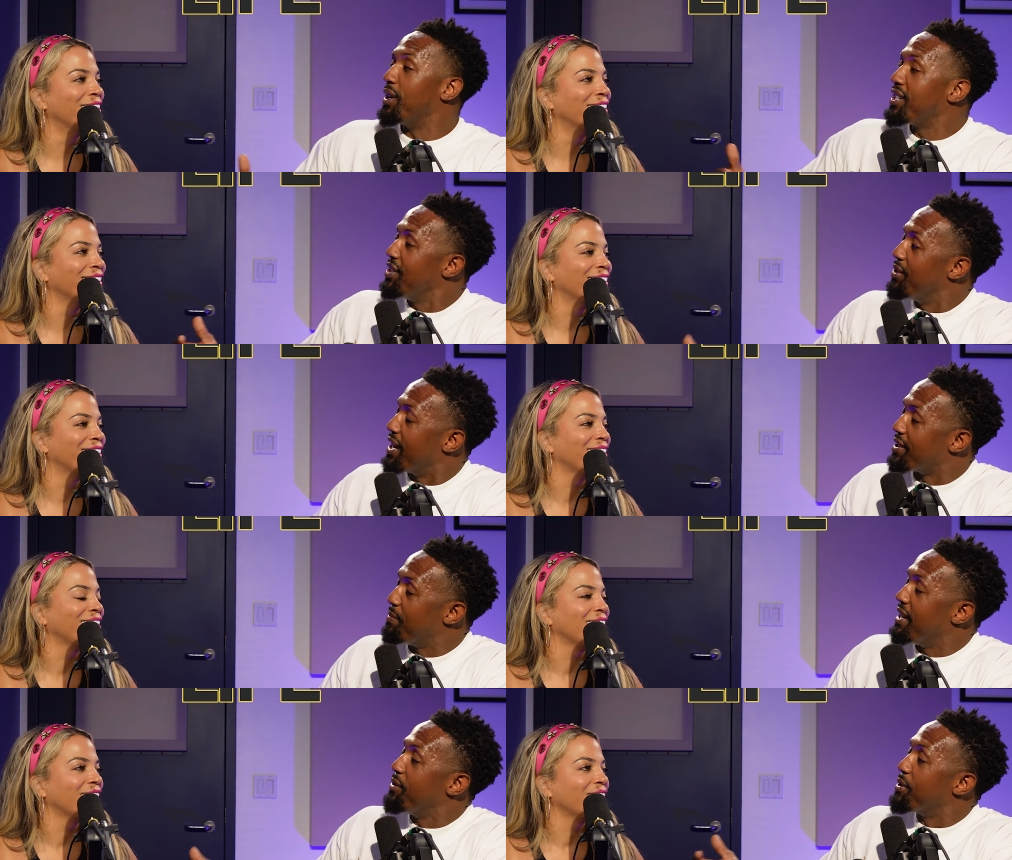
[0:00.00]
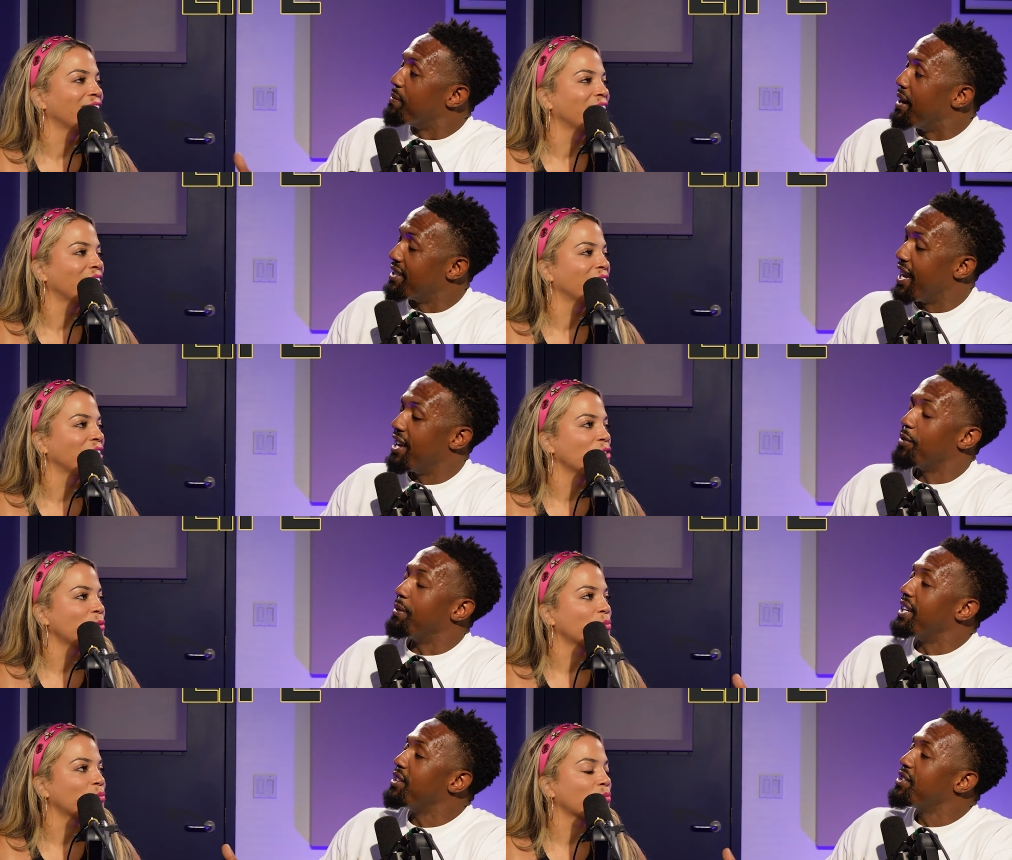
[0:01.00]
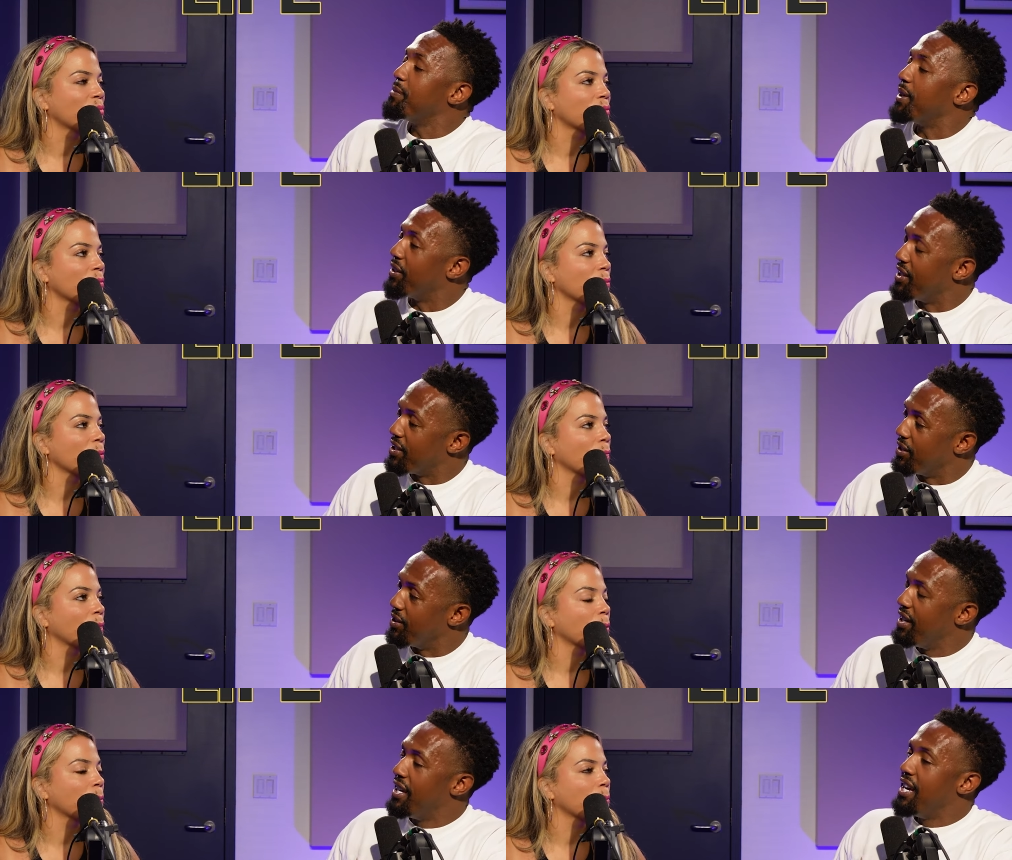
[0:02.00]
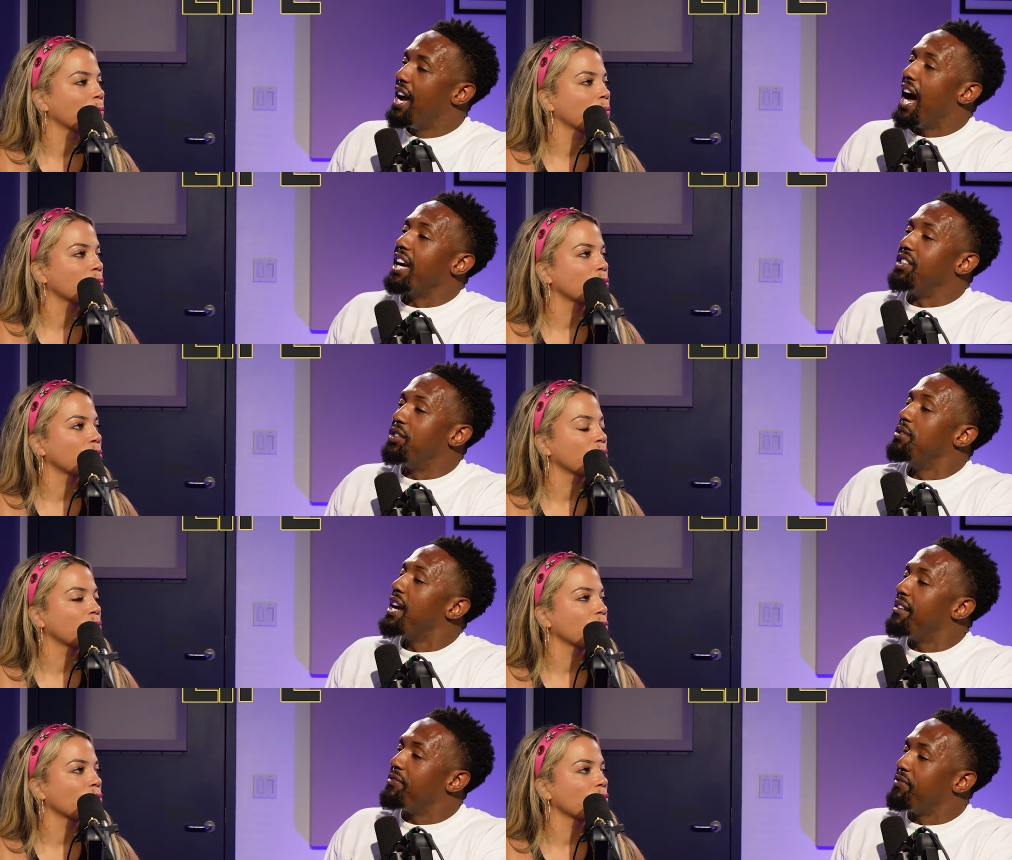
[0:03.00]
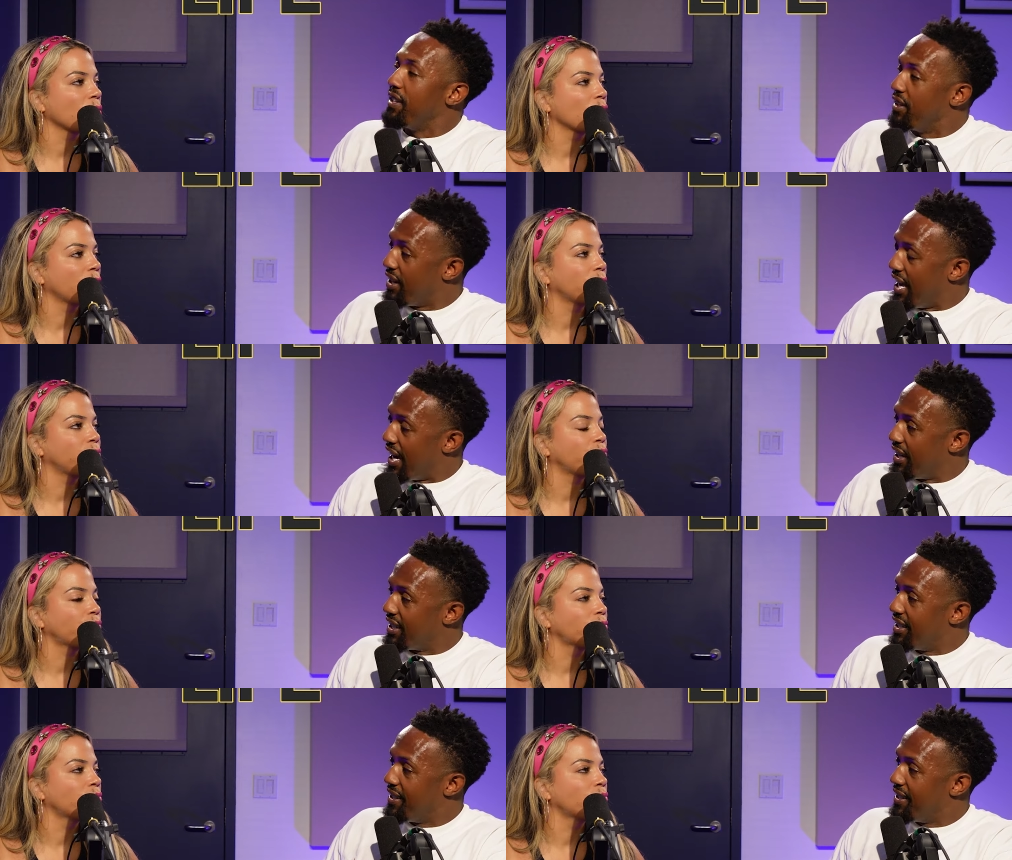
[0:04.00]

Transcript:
Speaker 1: question you asked me was about Taylor, but here's the bigger issue I do not feel like